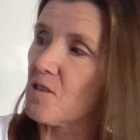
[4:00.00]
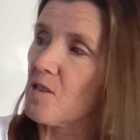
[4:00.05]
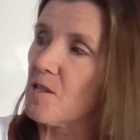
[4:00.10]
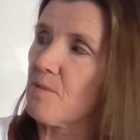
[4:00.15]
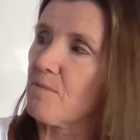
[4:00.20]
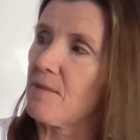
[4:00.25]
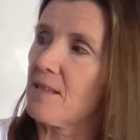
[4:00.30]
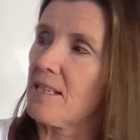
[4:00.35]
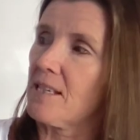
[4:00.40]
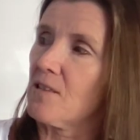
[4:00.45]

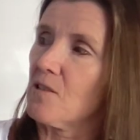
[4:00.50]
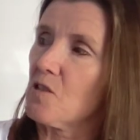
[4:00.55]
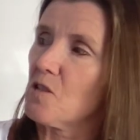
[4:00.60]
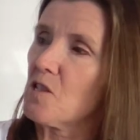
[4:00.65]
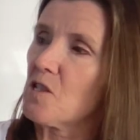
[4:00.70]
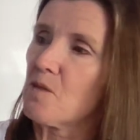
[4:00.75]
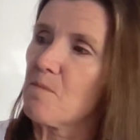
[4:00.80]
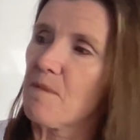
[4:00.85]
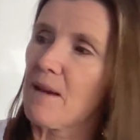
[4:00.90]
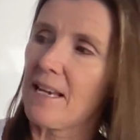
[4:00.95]
something else
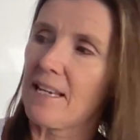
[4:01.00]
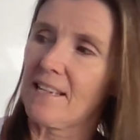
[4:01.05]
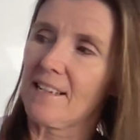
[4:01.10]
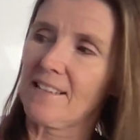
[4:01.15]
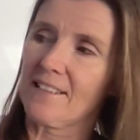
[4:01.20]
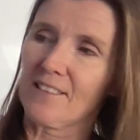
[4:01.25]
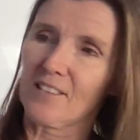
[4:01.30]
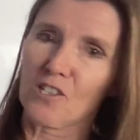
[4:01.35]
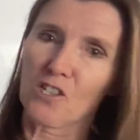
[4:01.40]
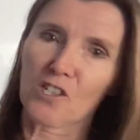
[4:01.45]
is
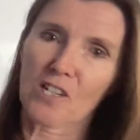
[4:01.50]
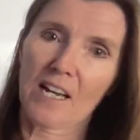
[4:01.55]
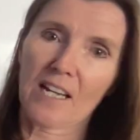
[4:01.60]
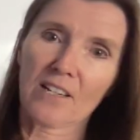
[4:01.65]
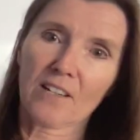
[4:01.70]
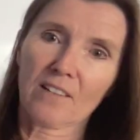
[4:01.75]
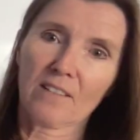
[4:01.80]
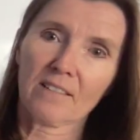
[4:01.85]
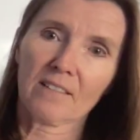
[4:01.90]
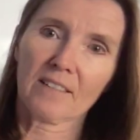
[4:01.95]
making the
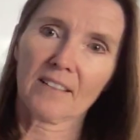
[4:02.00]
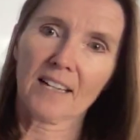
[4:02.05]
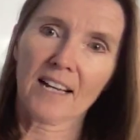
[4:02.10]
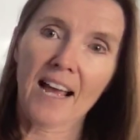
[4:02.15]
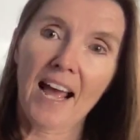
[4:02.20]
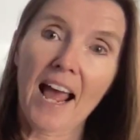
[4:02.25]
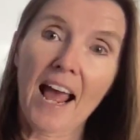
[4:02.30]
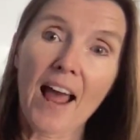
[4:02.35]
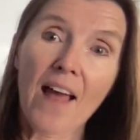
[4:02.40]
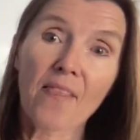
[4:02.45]
shadow.
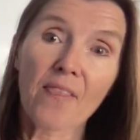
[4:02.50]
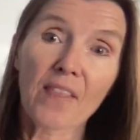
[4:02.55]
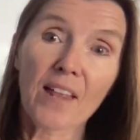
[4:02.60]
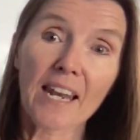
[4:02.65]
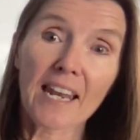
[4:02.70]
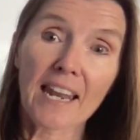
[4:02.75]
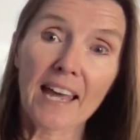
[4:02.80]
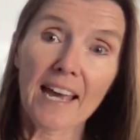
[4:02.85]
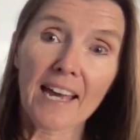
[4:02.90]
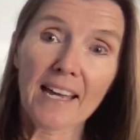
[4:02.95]
The
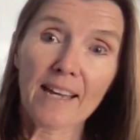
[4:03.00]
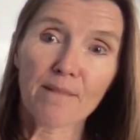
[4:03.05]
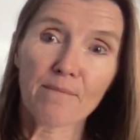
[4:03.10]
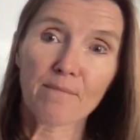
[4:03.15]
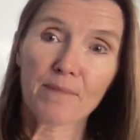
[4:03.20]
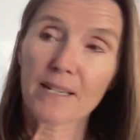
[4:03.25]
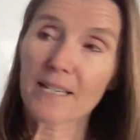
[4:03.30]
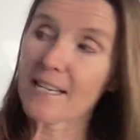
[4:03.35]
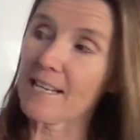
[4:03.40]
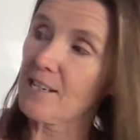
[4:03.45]

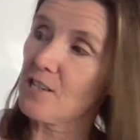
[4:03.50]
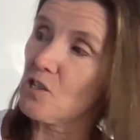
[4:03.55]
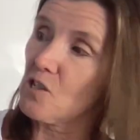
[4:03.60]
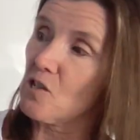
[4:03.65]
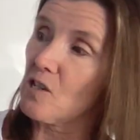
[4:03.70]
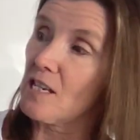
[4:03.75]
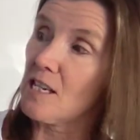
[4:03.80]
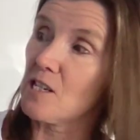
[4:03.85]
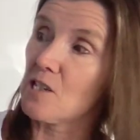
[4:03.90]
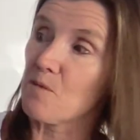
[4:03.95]
lamp next
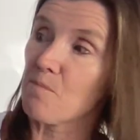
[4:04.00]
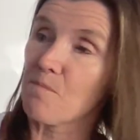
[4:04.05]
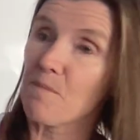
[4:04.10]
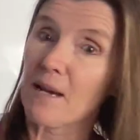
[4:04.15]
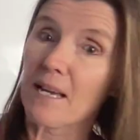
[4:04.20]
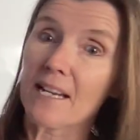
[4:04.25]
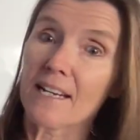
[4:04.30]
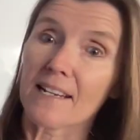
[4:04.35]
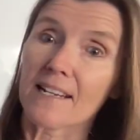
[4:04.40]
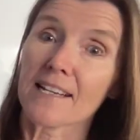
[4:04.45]
to his
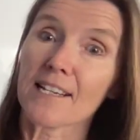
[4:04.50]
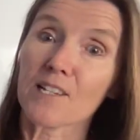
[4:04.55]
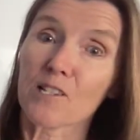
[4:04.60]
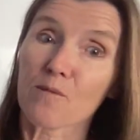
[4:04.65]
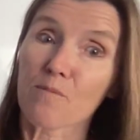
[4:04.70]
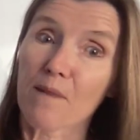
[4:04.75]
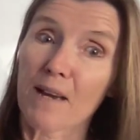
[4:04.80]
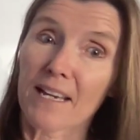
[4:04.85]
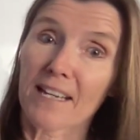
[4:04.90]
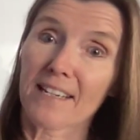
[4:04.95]
bed
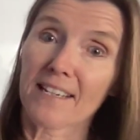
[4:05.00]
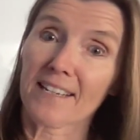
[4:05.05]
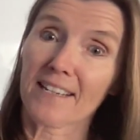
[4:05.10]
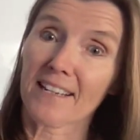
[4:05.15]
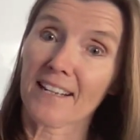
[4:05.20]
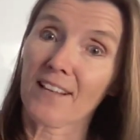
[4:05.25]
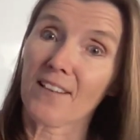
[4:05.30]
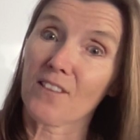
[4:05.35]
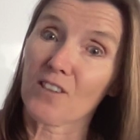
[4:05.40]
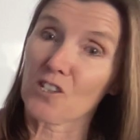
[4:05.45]
is making
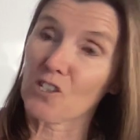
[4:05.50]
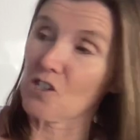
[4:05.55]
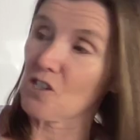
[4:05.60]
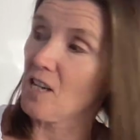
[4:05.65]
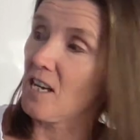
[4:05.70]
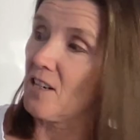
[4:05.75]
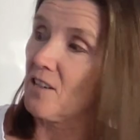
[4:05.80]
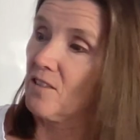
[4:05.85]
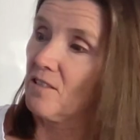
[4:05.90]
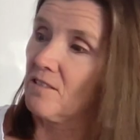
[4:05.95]
the
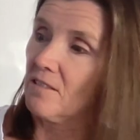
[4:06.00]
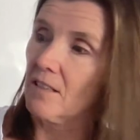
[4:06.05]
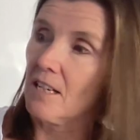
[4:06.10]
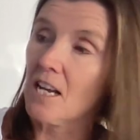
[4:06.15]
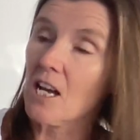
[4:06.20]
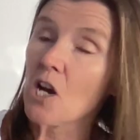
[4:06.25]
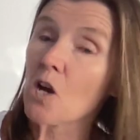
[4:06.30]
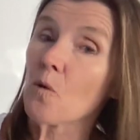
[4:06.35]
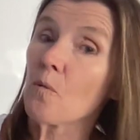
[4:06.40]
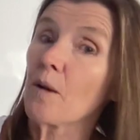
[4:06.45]
shadow.
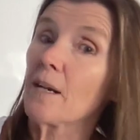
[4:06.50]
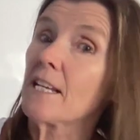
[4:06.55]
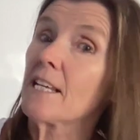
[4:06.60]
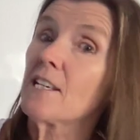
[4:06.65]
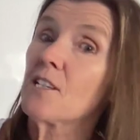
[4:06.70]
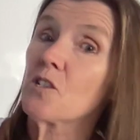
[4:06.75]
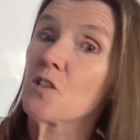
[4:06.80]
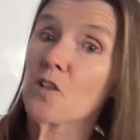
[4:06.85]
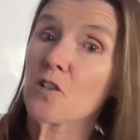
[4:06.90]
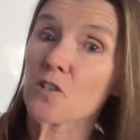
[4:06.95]
When
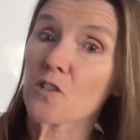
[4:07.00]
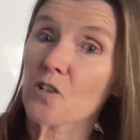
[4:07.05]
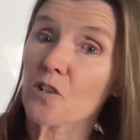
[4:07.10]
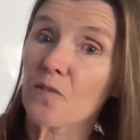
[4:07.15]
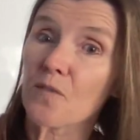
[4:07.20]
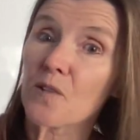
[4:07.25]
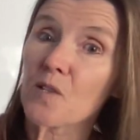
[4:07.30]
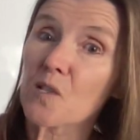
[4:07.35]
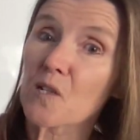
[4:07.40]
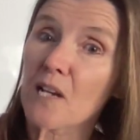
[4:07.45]
he turns
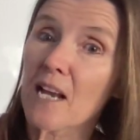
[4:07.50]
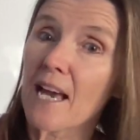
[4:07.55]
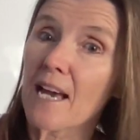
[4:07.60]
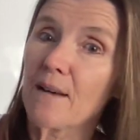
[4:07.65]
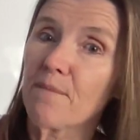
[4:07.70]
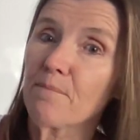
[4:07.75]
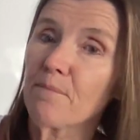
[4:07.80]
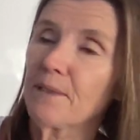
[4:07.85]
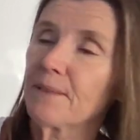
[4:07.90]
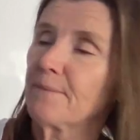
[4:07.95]
off his
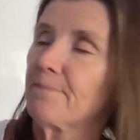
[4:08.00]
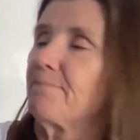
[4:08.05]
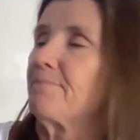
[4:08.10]
lamp,